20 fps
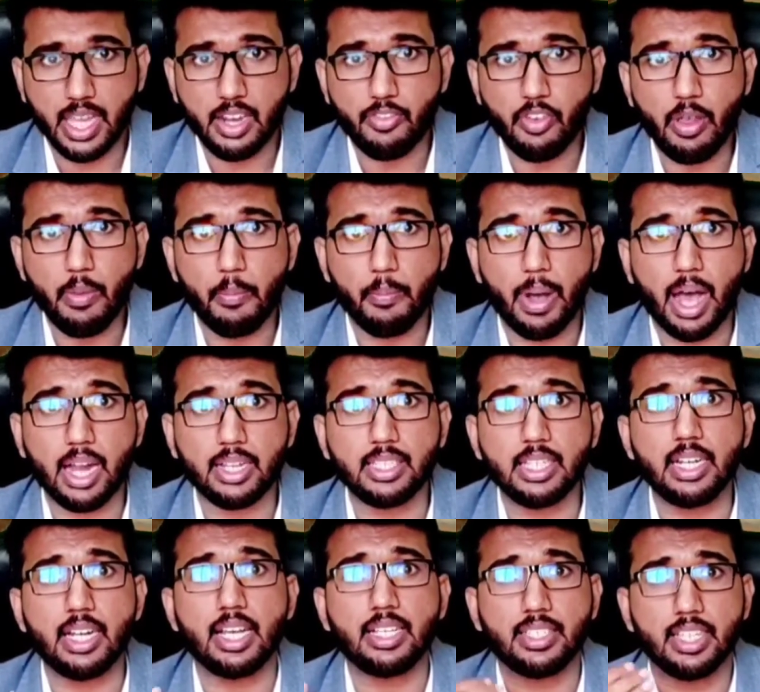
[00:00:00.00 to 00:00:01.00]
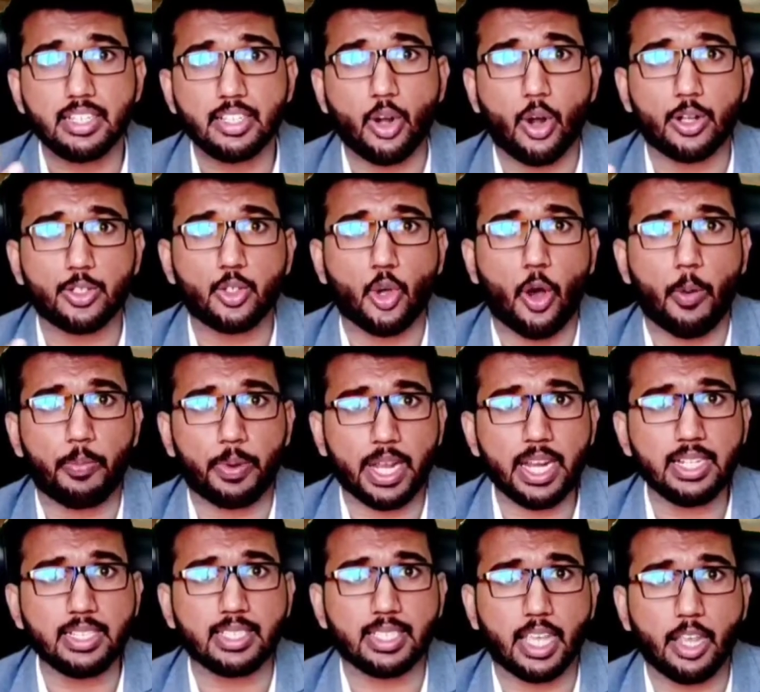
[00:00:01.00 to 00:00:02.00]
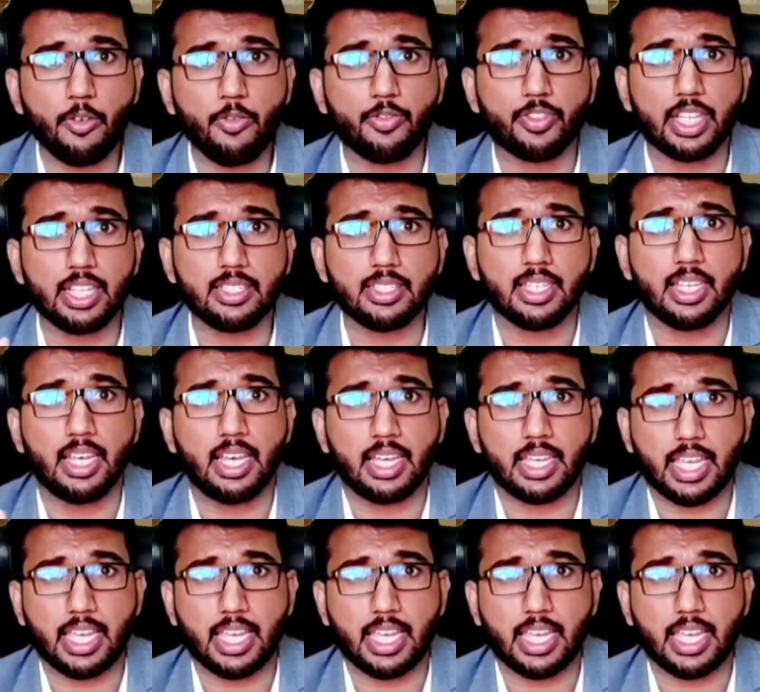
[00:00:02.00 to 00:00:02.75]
That way marginalization also operates if this